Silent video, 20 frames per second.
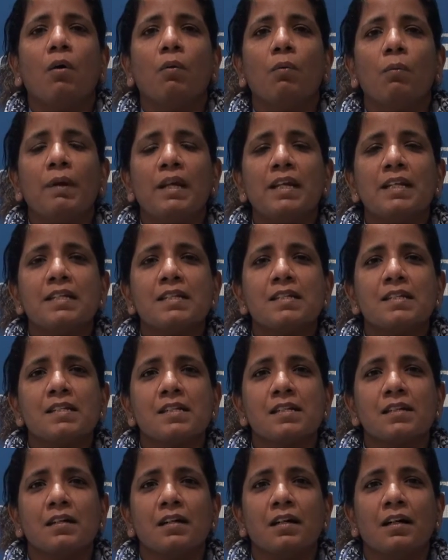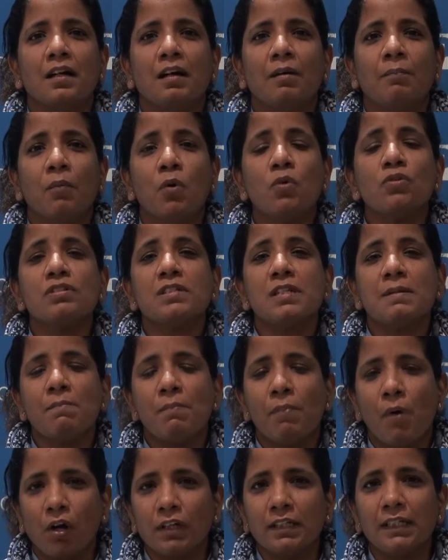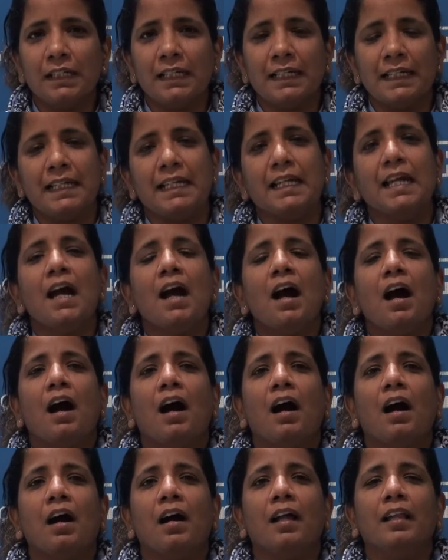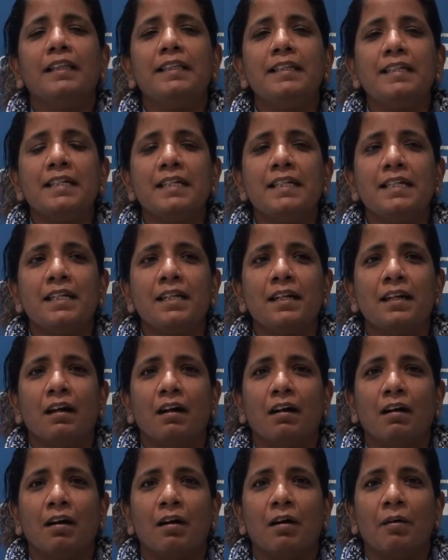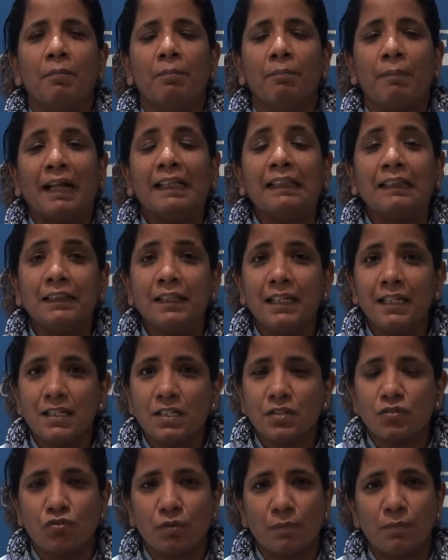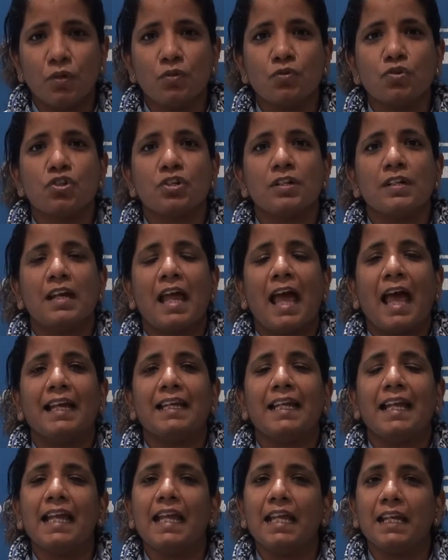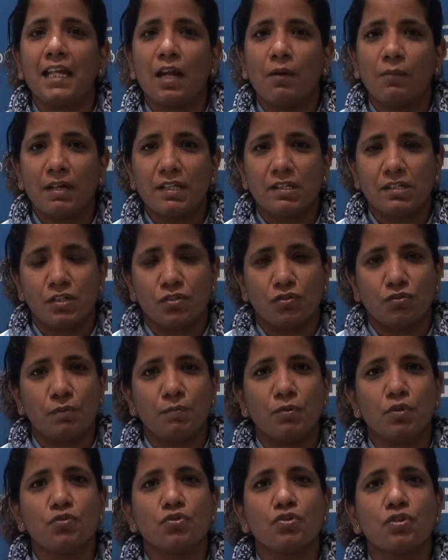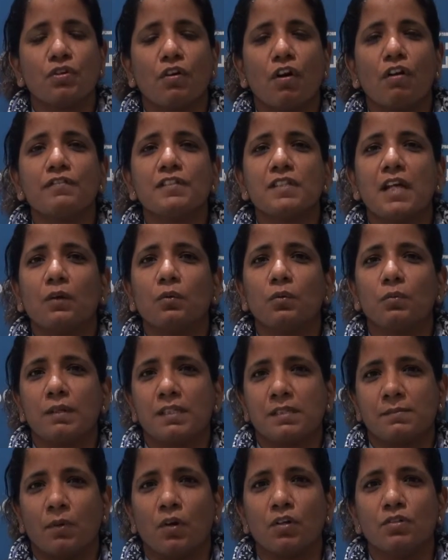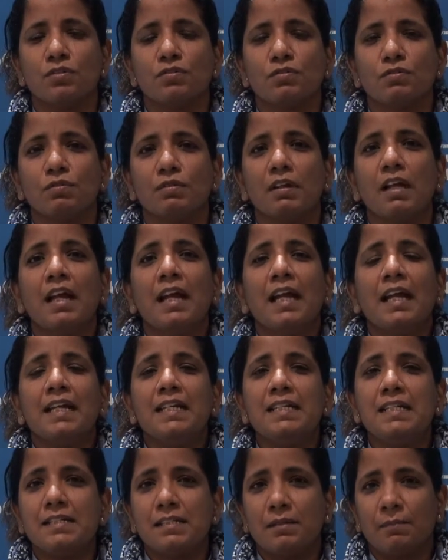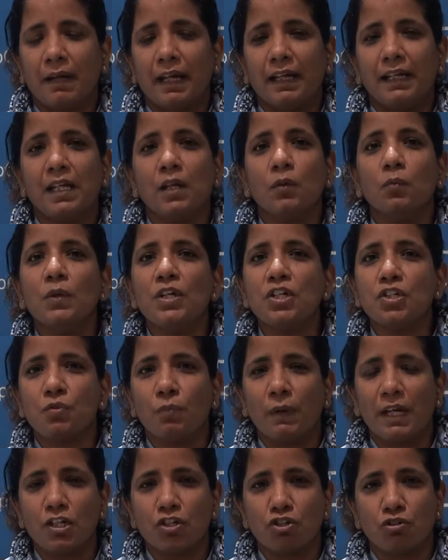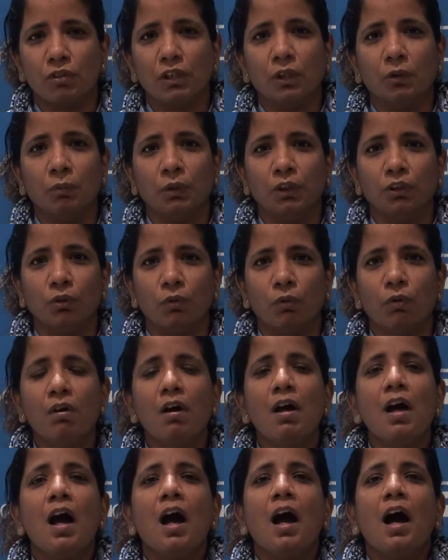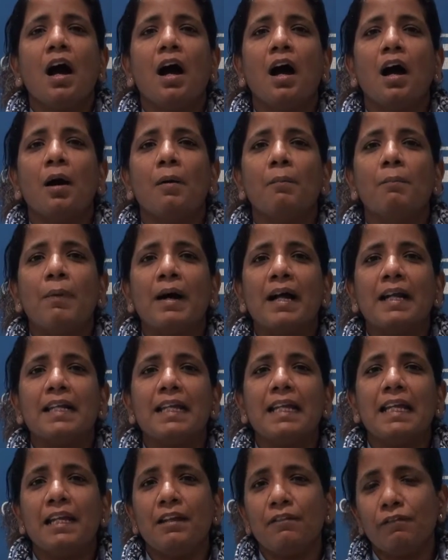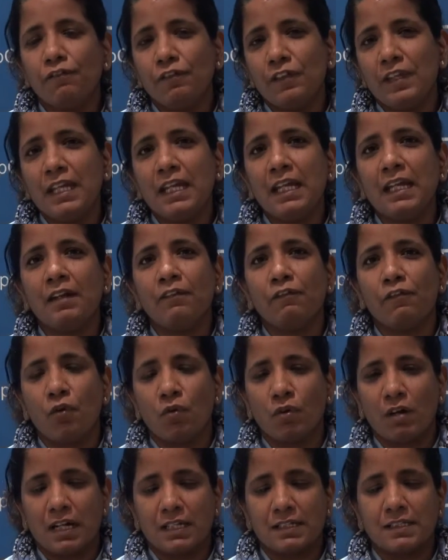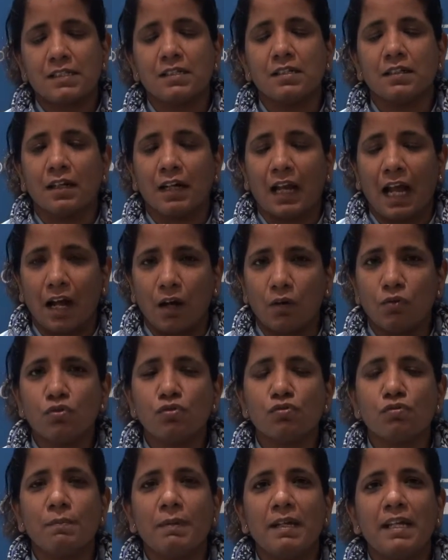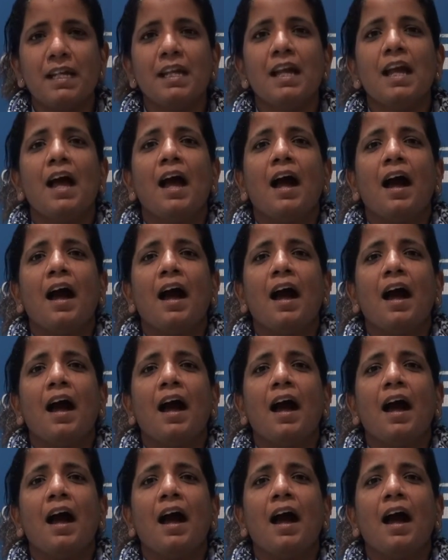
with most importantly the monthly distribution and the area-wise distribution of southwest monsoon determining which way sugar would go. But if the forecasts turn out to be